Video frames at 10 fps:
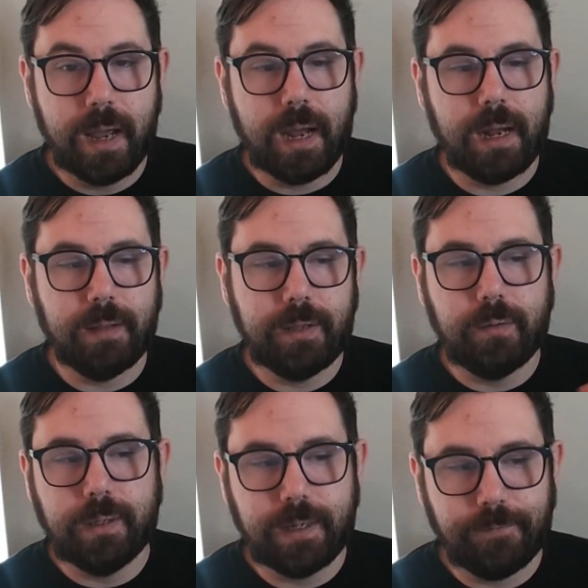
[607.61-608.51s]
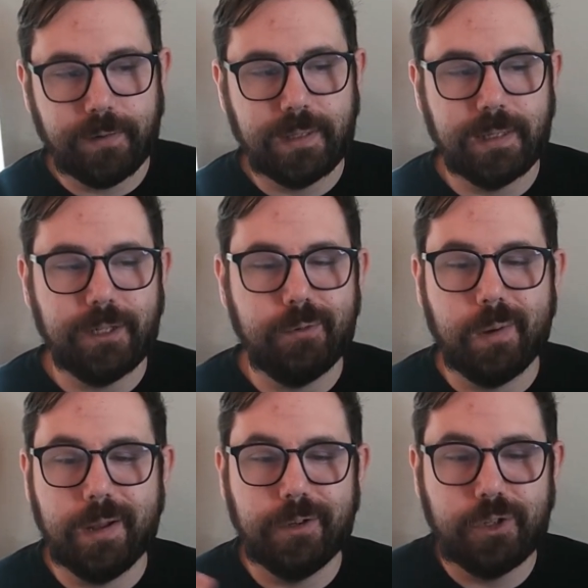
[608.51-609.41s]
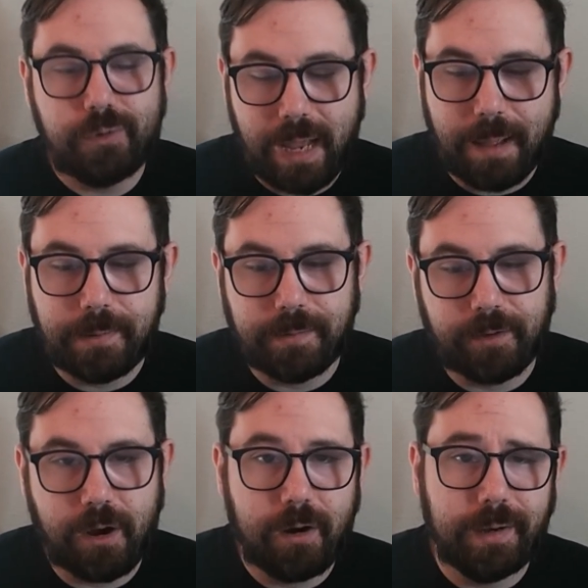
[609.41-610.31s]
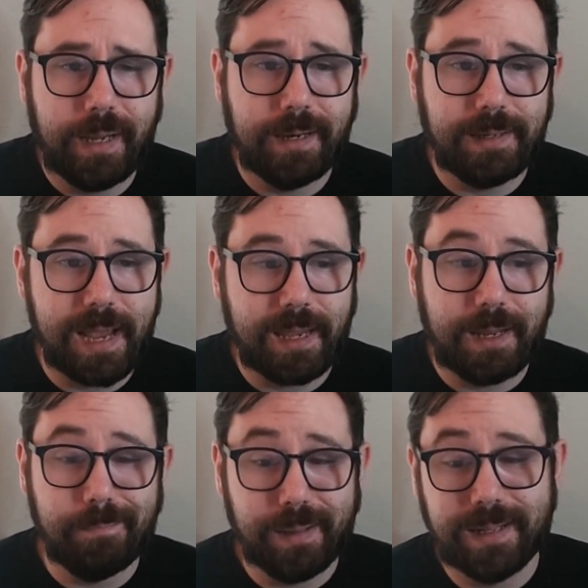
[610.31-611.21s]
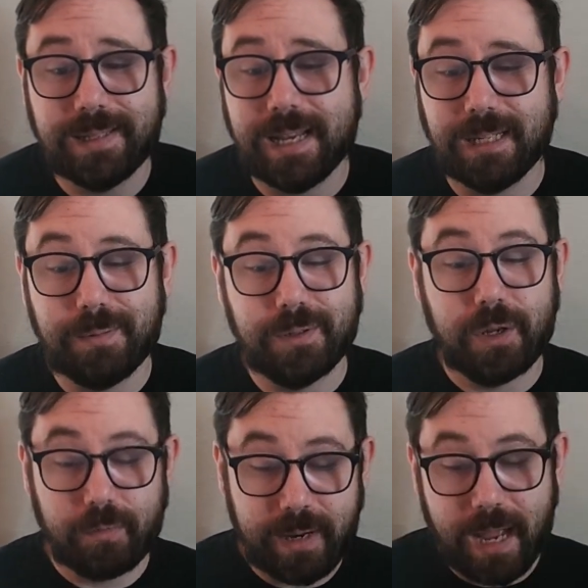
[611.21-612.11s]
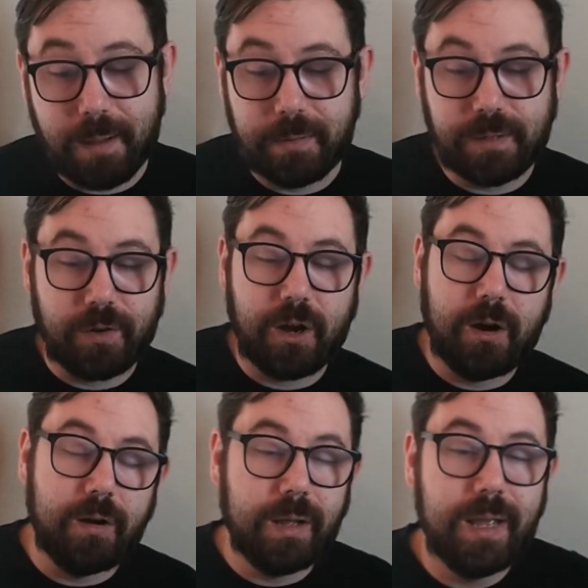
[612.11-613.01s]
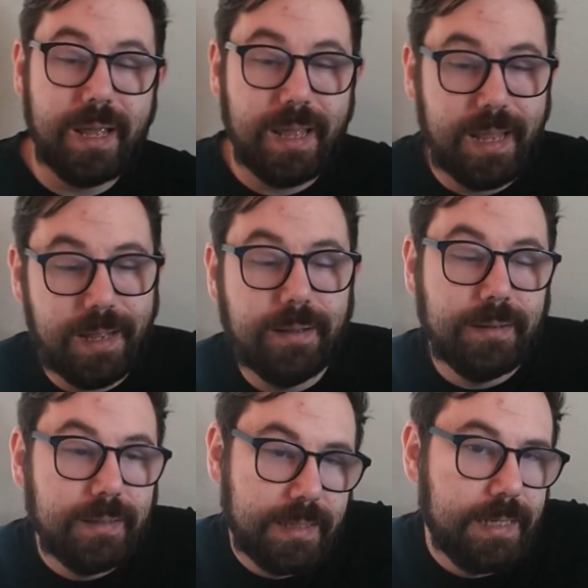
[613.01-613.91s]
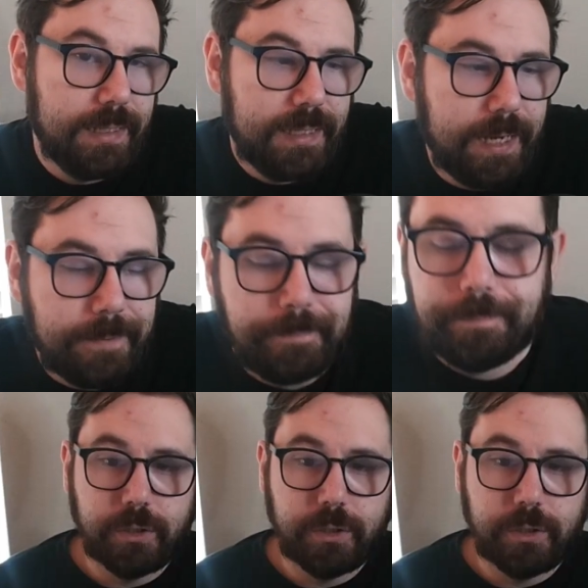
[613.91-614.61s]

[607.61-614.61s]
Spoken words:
The only difference is you run 2 copies of a card in a deck in Blitz as opposed to 3 copies of a card in CC.